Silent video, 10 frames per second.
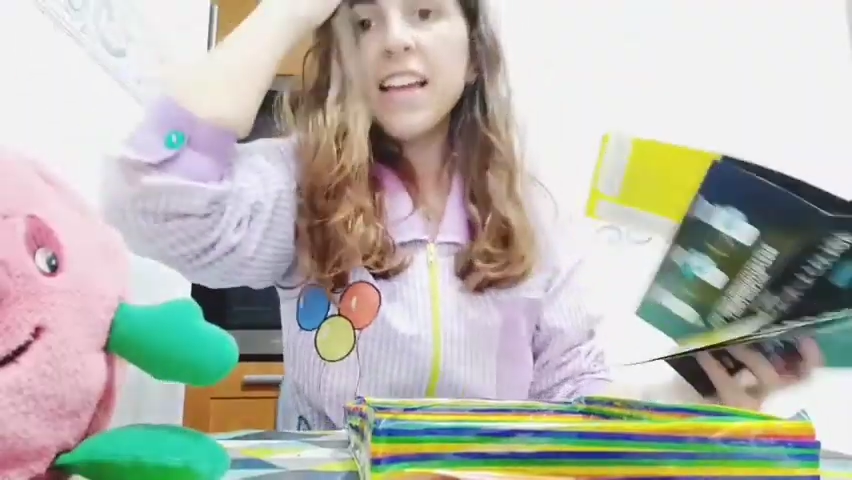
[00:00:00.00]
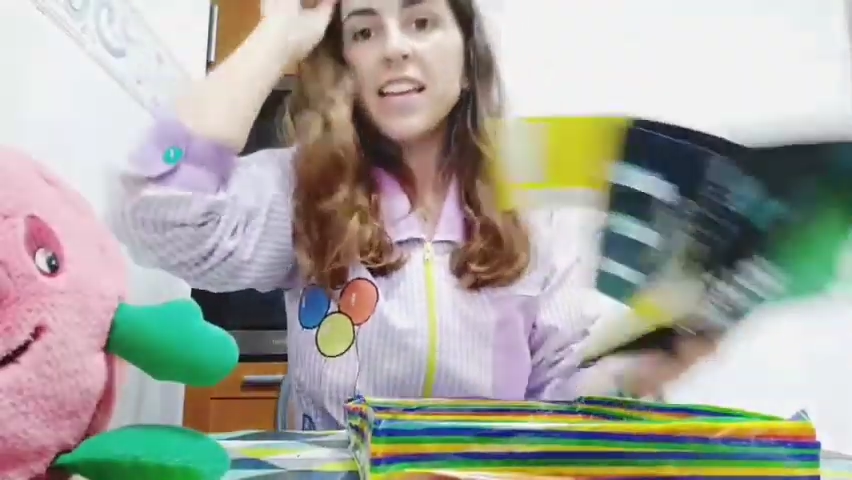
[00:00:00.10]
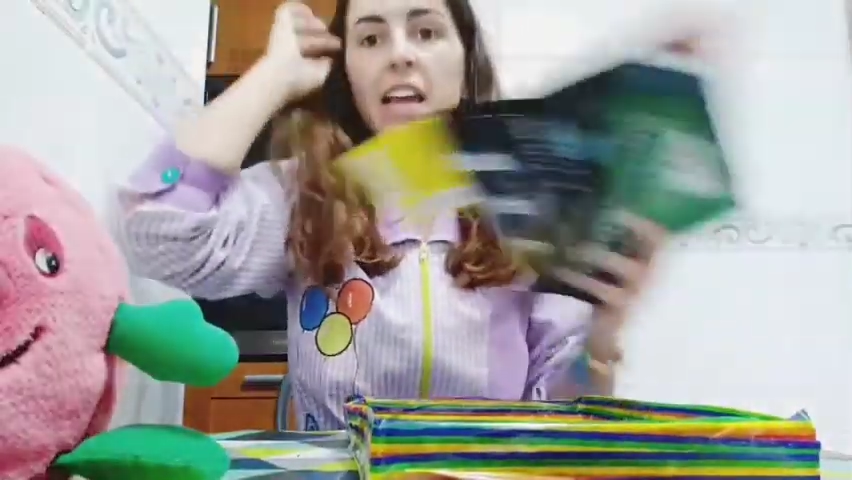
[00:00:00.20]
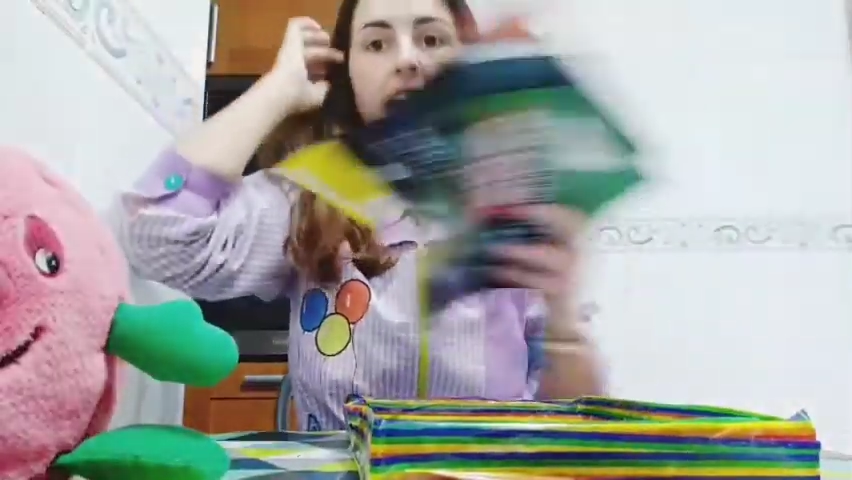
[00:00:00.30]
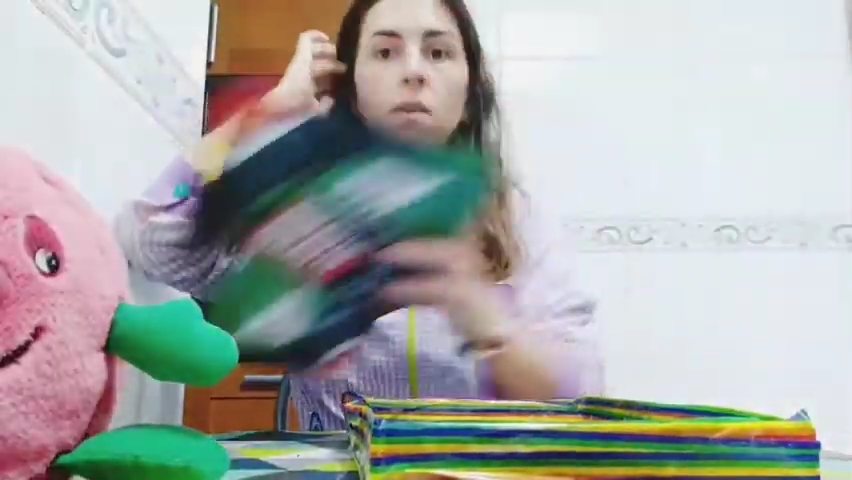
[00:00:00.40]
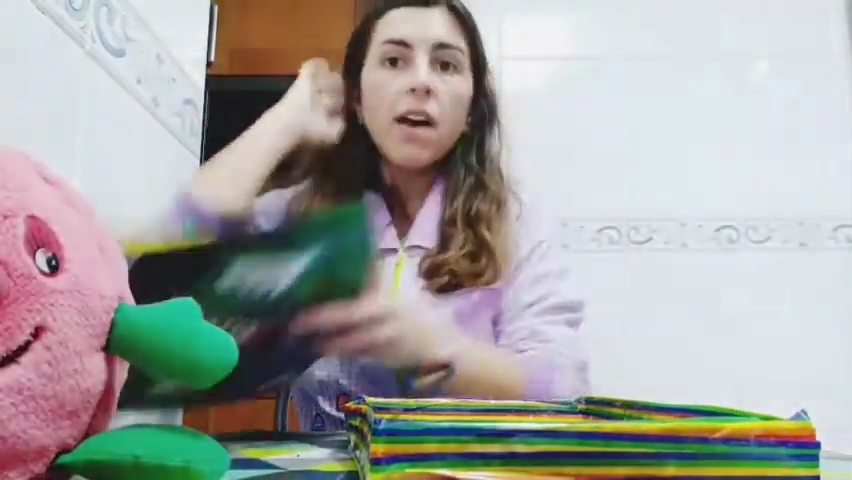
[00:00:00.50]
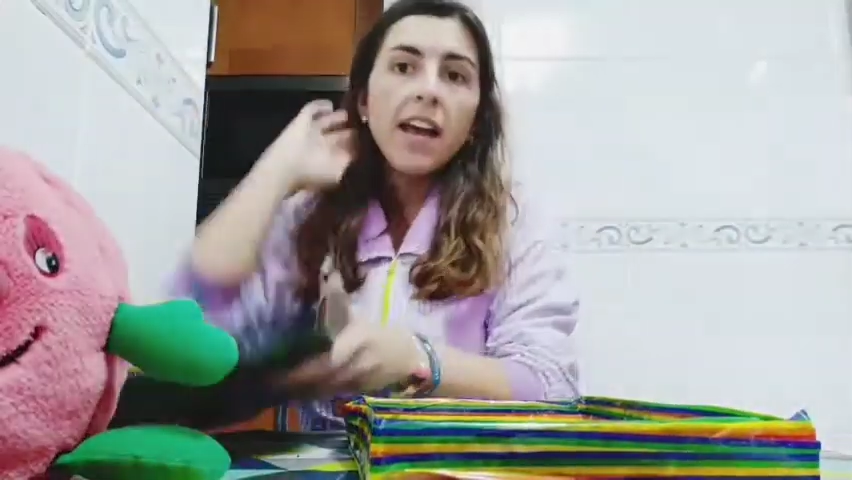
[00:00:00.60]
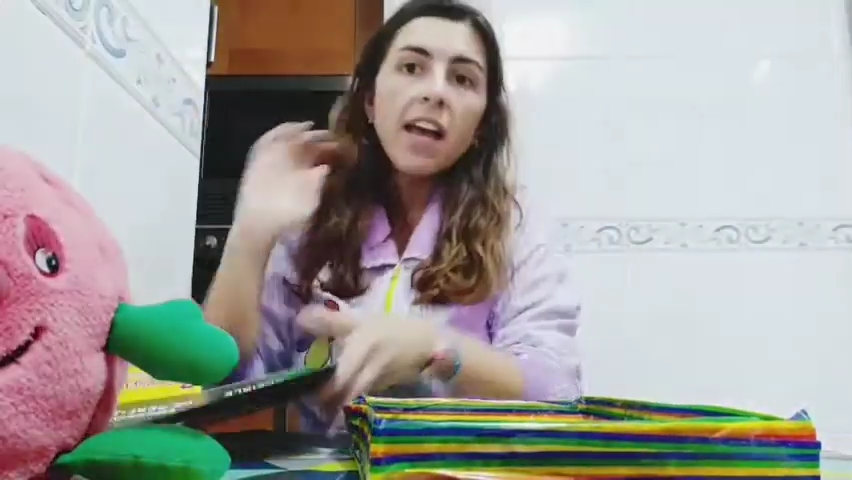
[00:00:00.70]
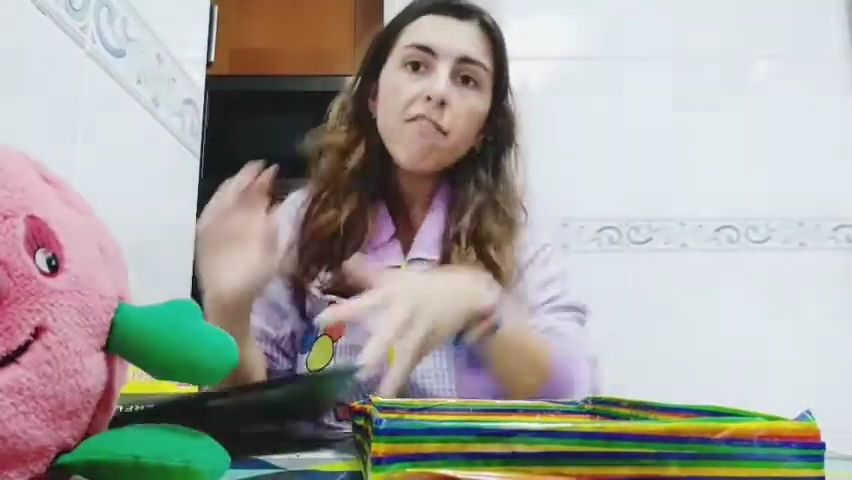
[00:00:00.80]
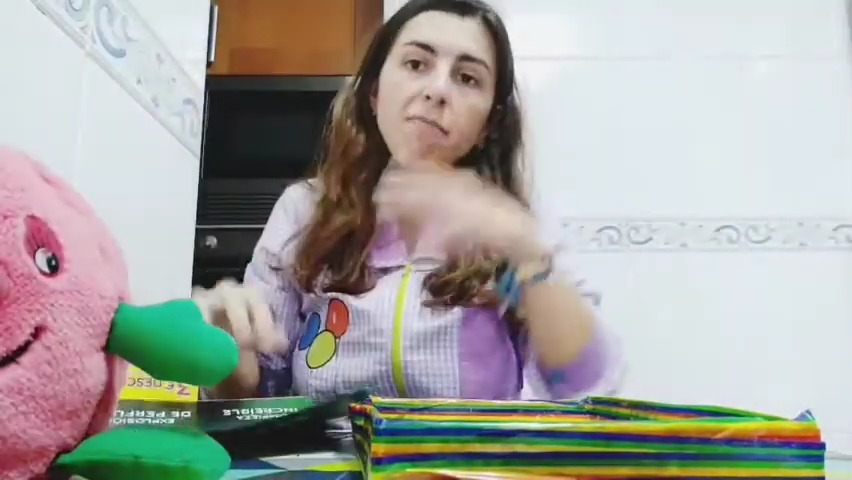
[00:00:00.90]
Now I
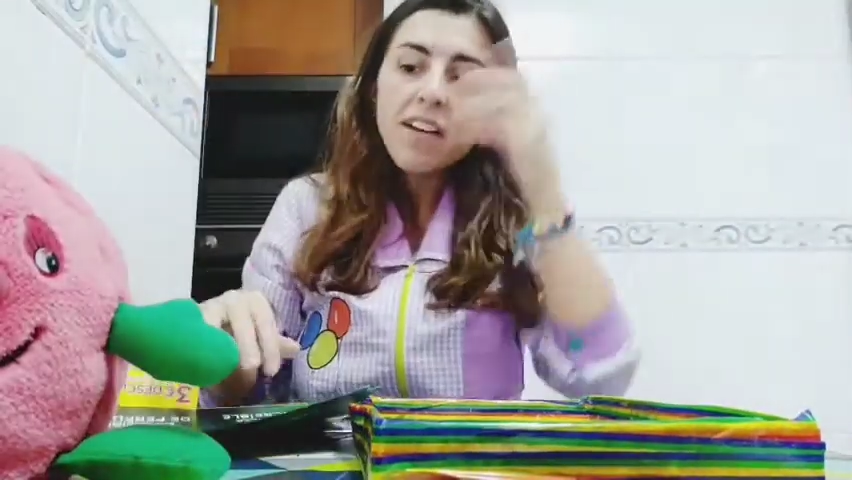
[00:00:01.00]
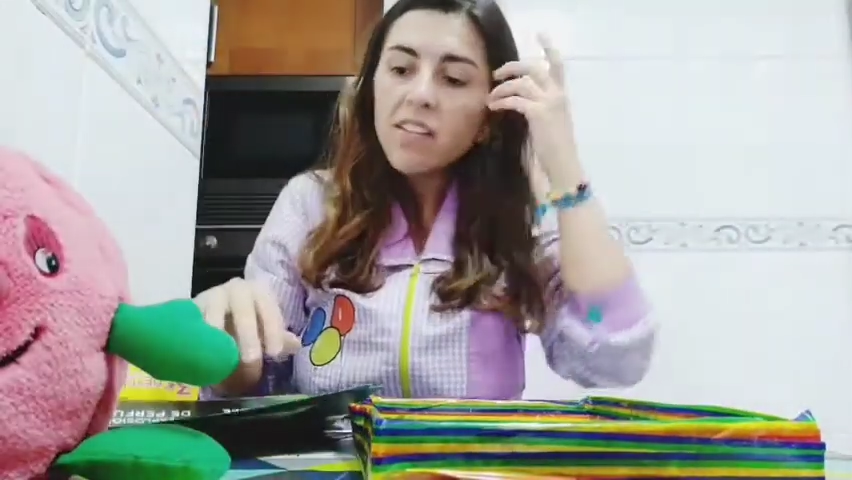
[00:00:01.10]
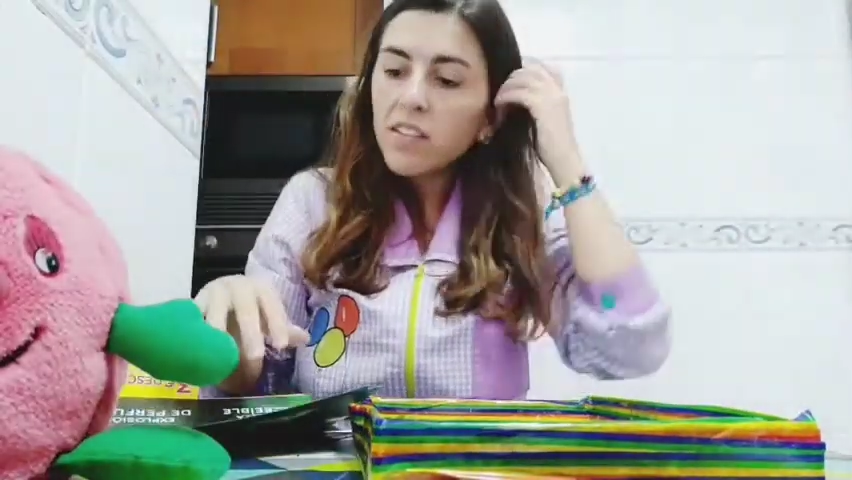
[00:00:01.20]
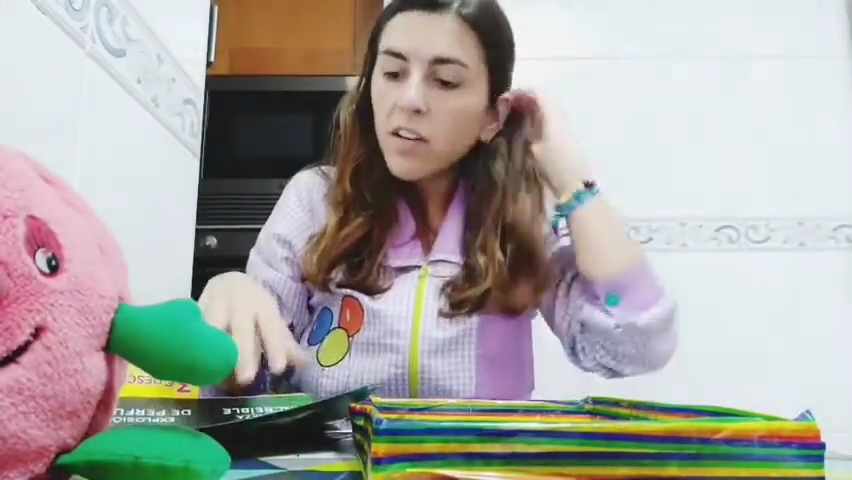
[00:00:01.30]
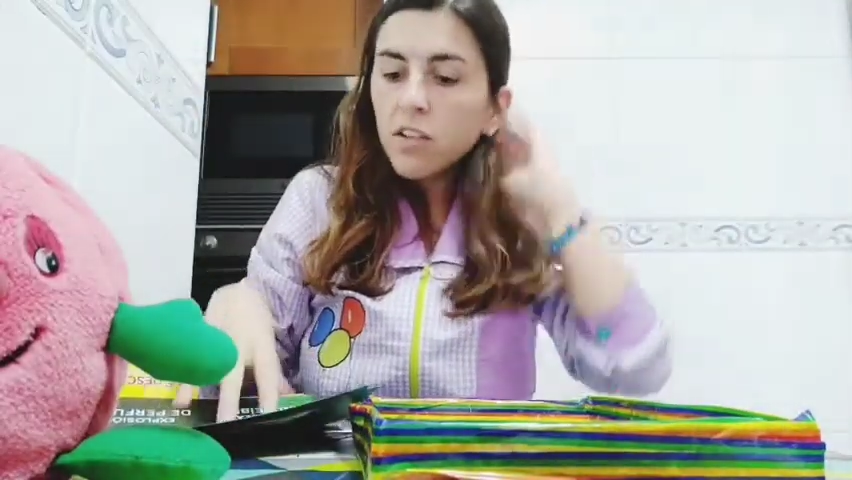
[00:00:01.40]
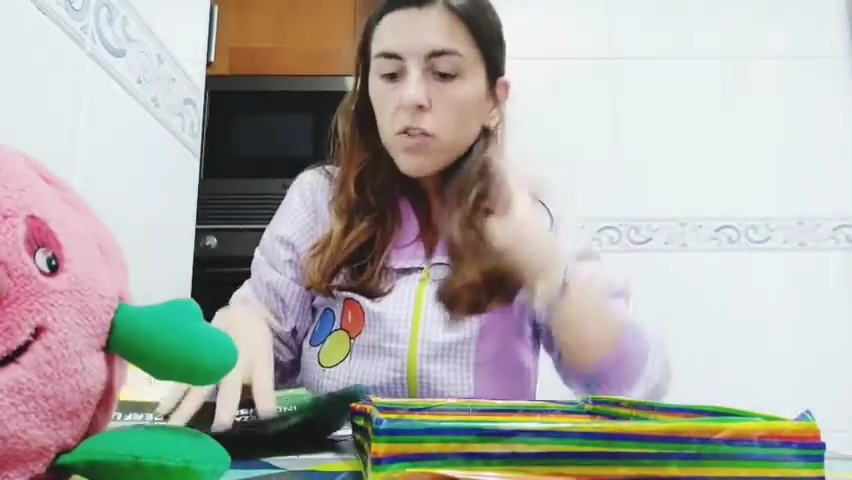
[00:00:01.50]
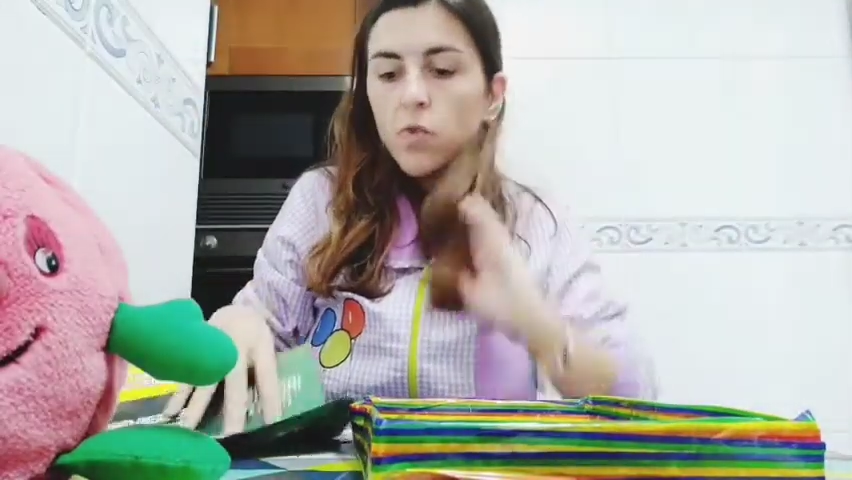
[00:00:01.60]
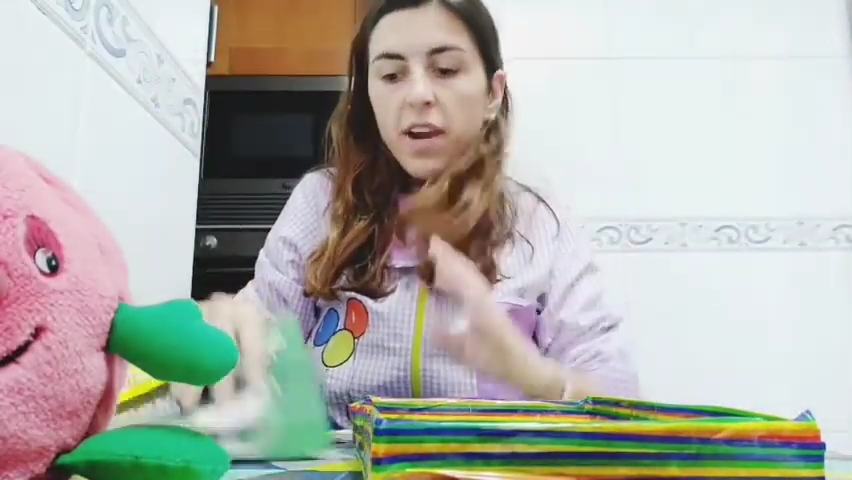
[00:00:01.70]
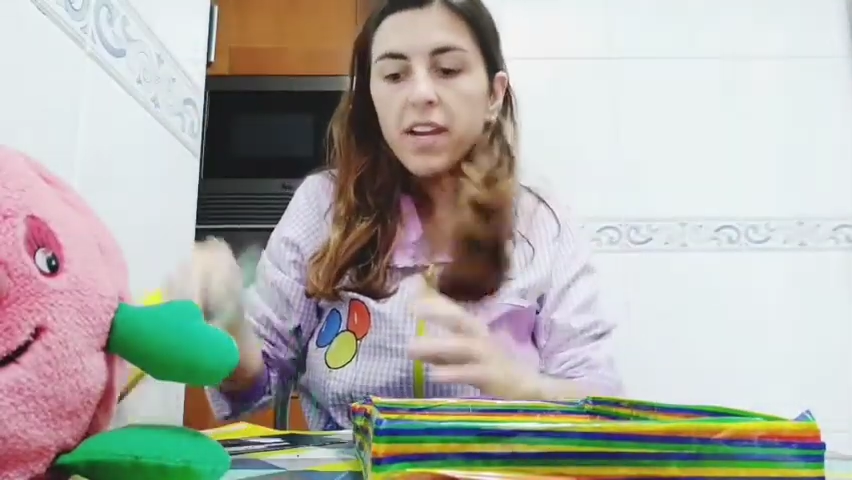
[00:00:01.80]
have my star dry,